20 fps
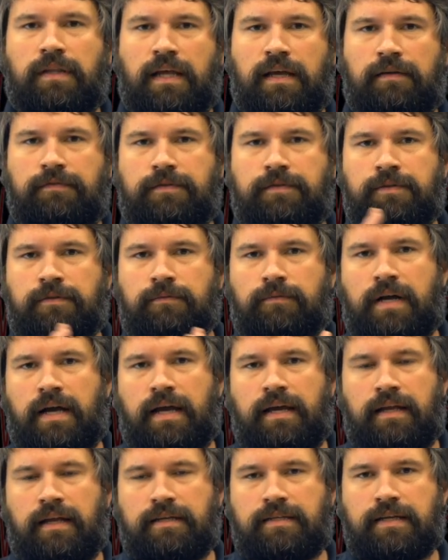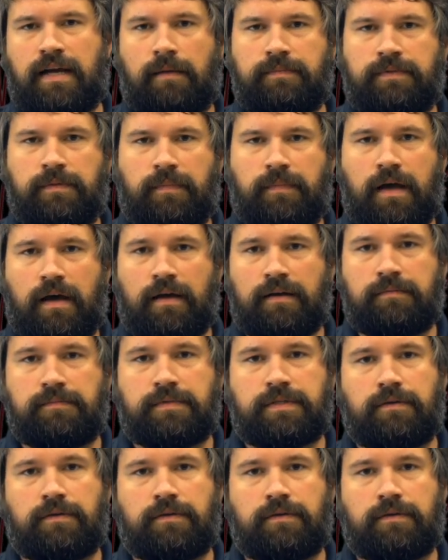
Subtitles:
left to right and top to bottom,